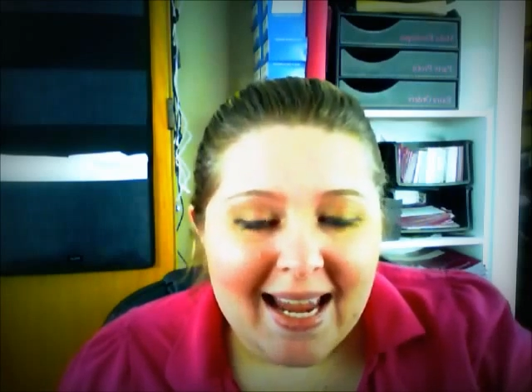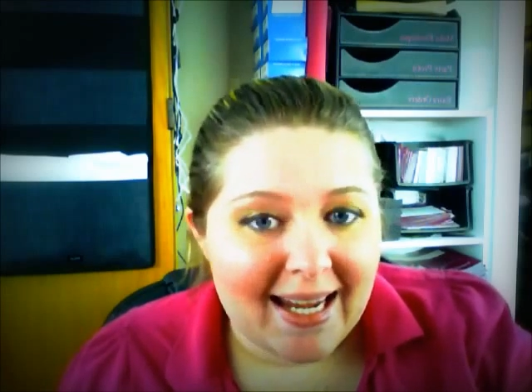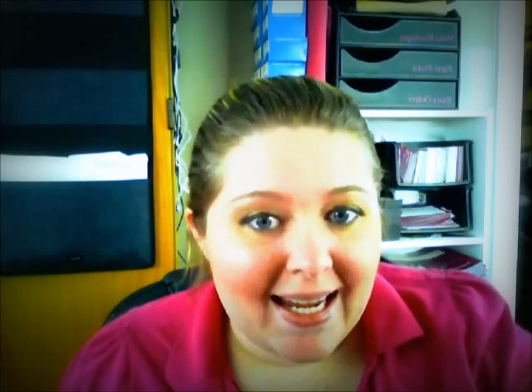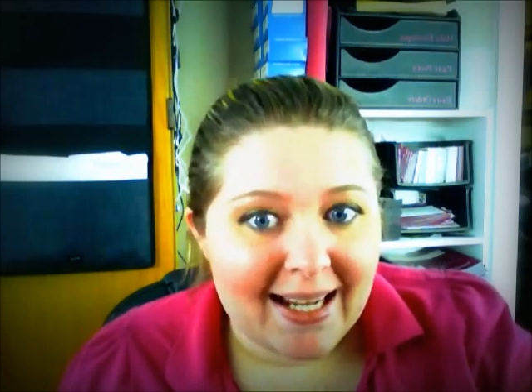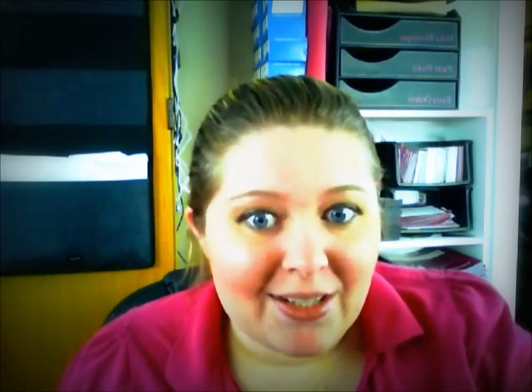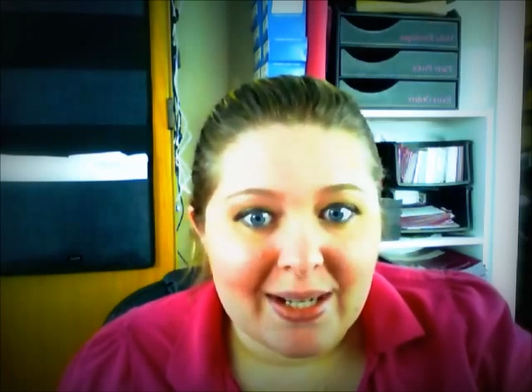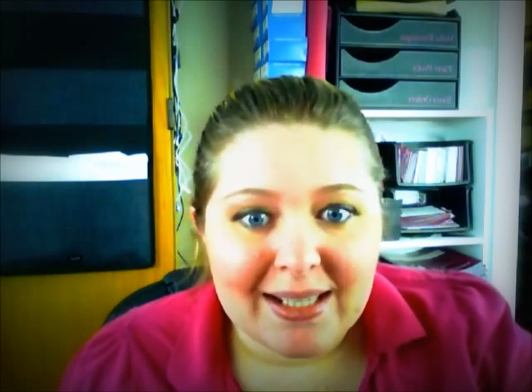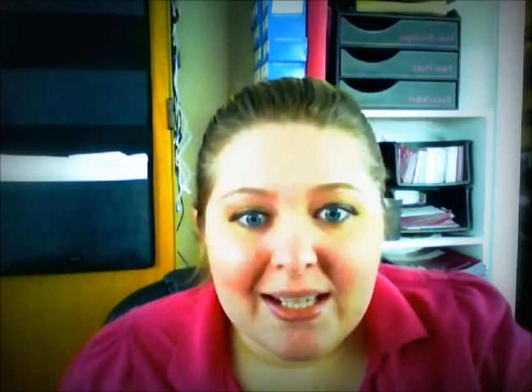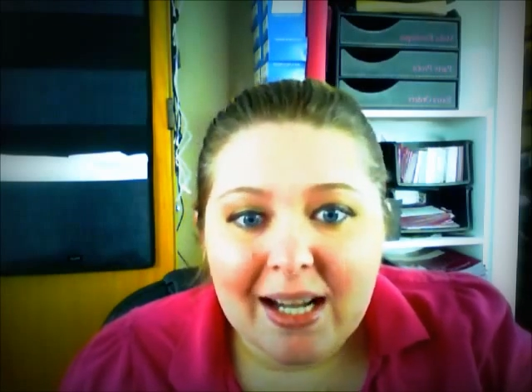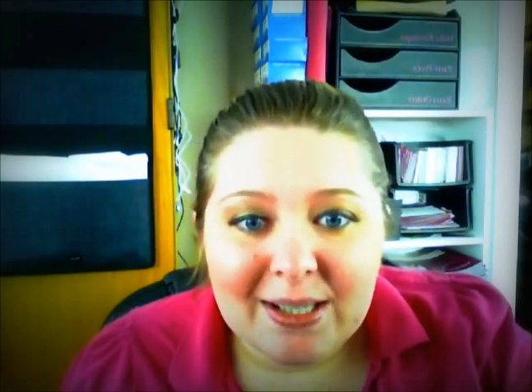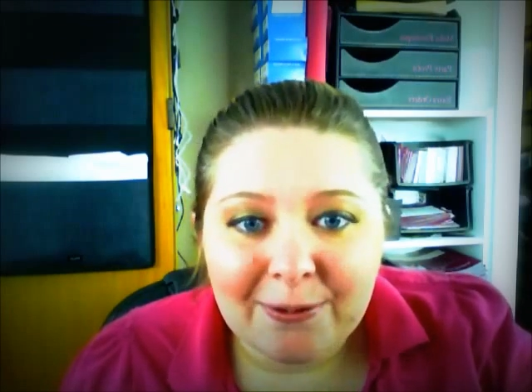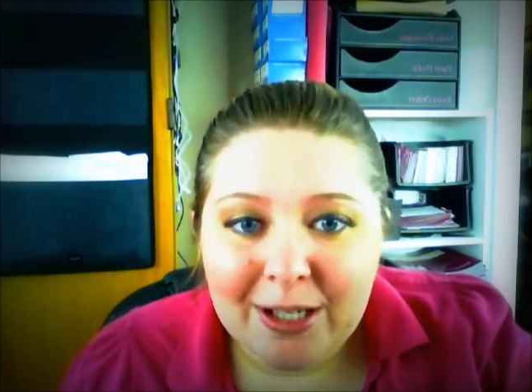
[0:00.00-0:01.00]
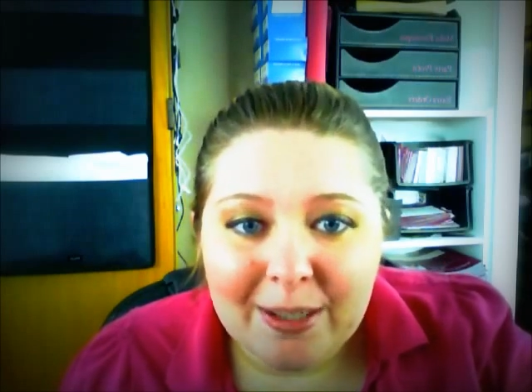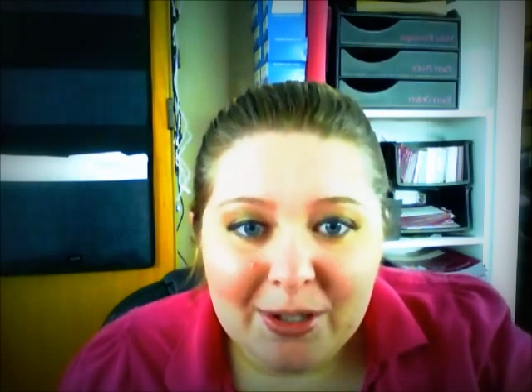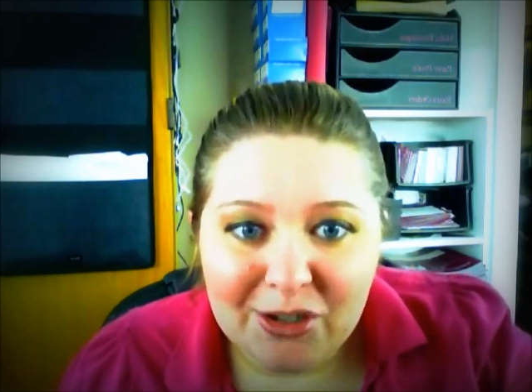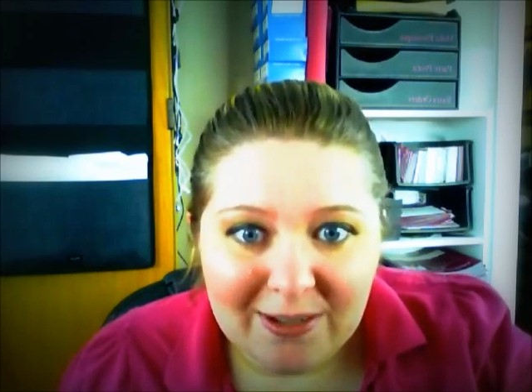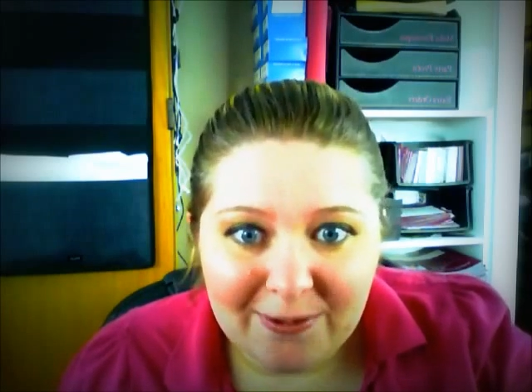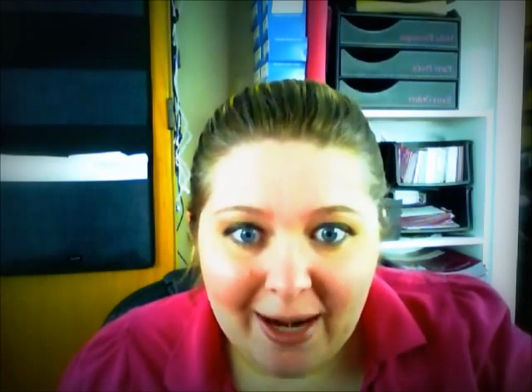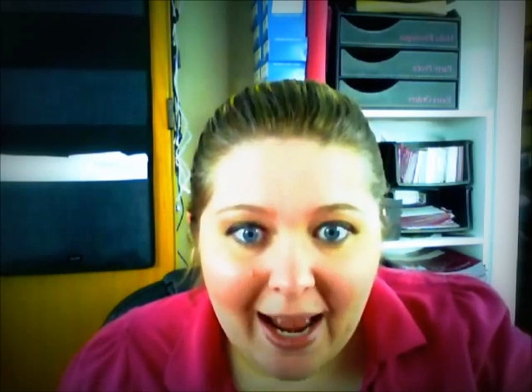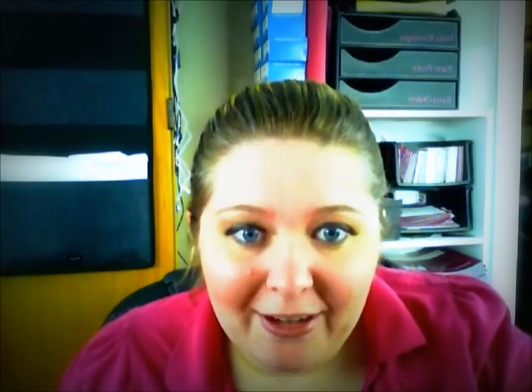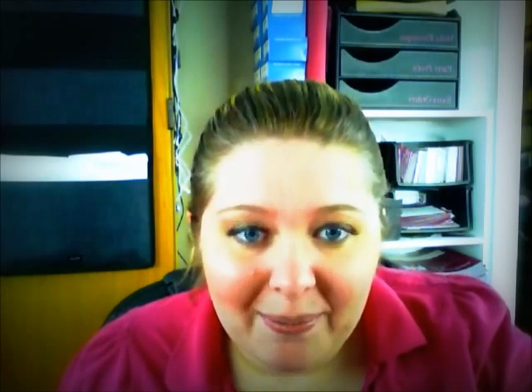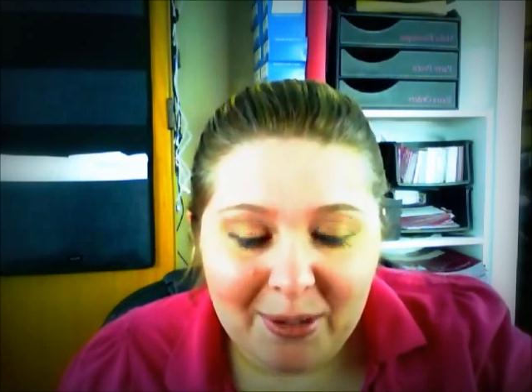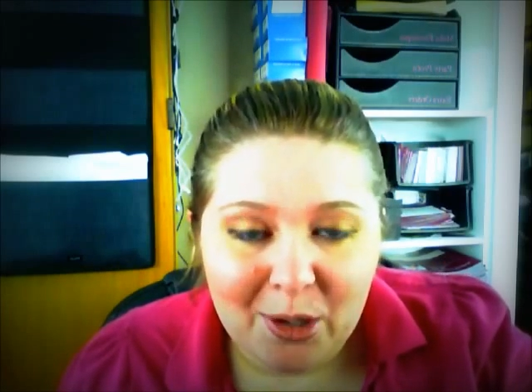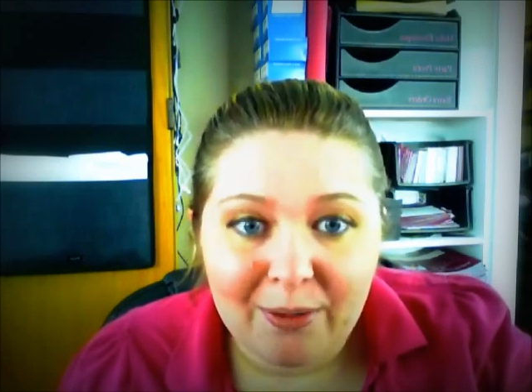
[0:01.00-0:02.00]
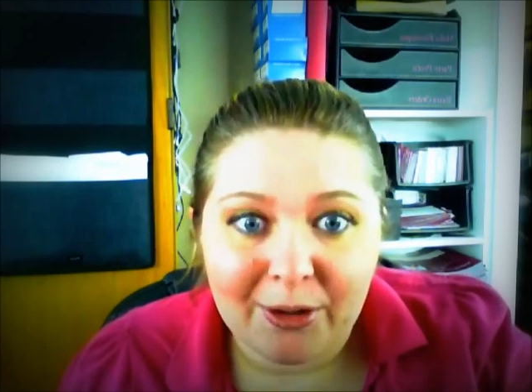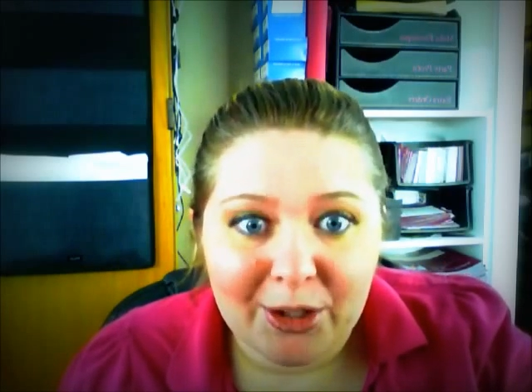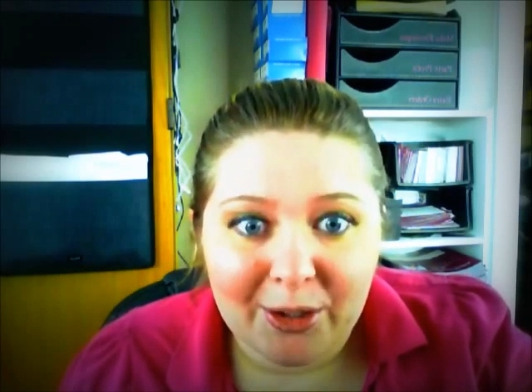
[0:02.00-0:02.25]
and you get tons of freebies just for having me over.